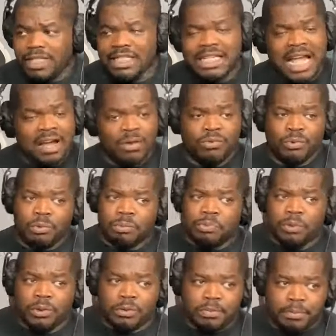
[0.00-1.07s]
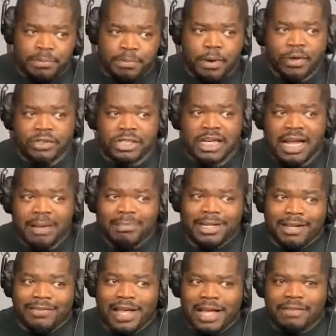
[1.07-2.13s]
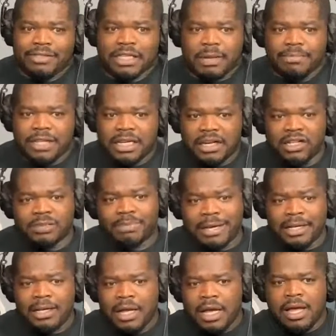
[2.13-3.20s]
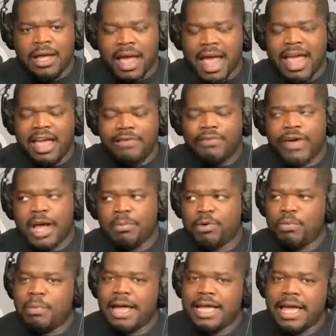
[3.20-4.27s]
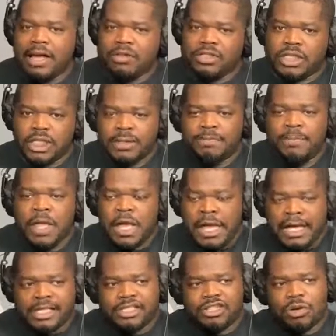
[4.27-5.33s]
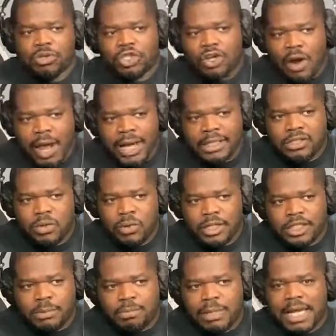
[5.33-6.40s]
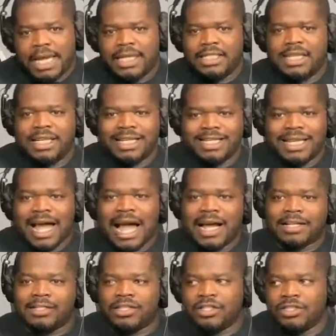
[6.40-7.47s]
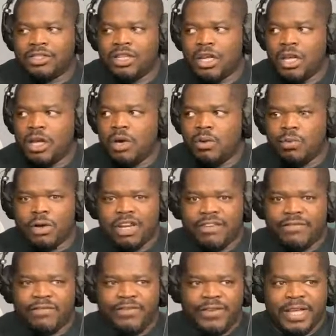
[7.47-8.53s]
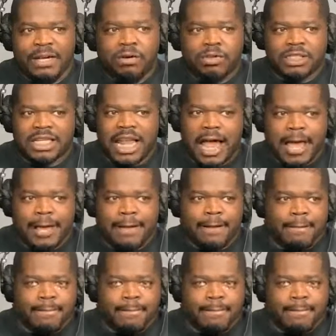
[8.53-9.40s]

Now, personally, I believe I have something else, but I have fibromyalgia. And so trying to explain to the doctors what it feels like,